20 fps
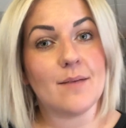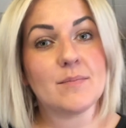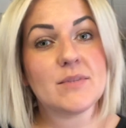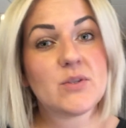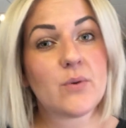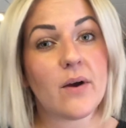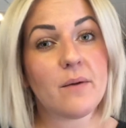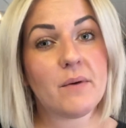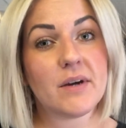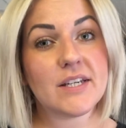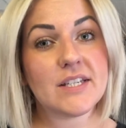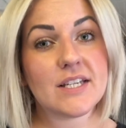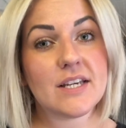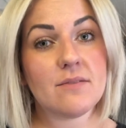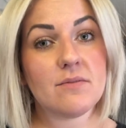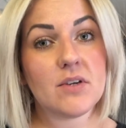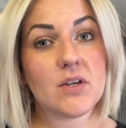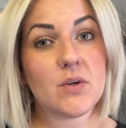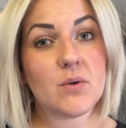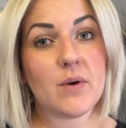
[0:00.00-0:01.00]
So I wanted to
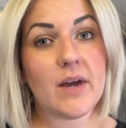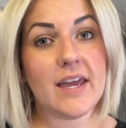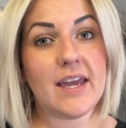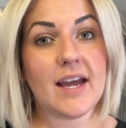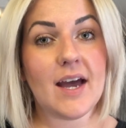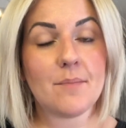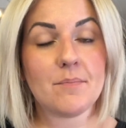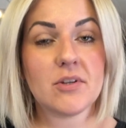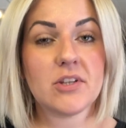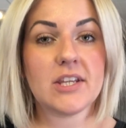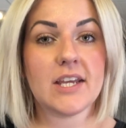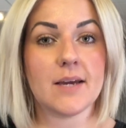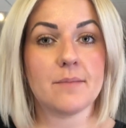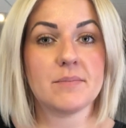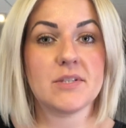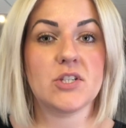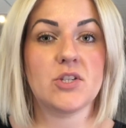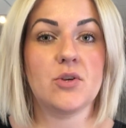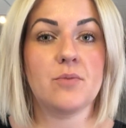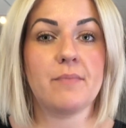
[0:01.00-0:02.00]
give you a couple
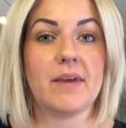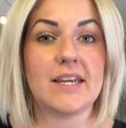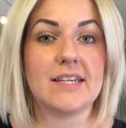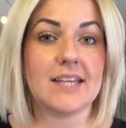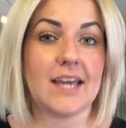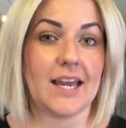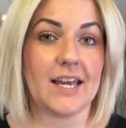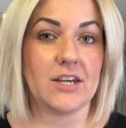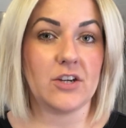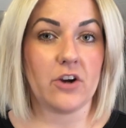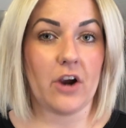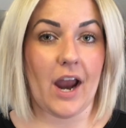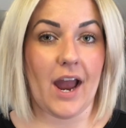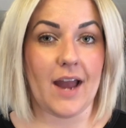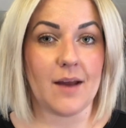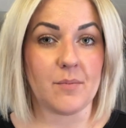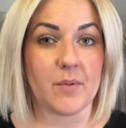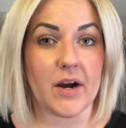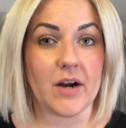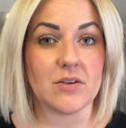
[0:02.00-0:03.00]
tips to maintain your
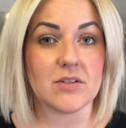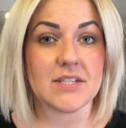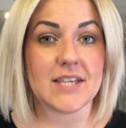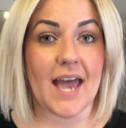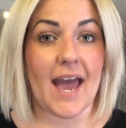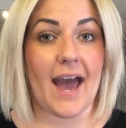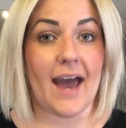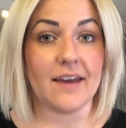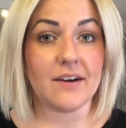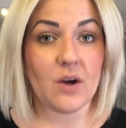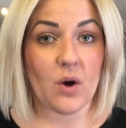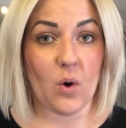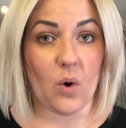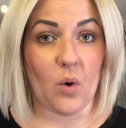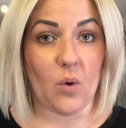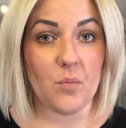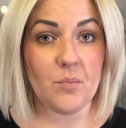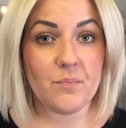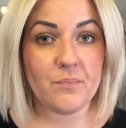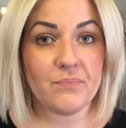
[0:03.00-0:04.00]
eyebrows at
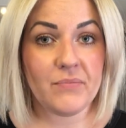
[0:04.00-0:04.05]
home.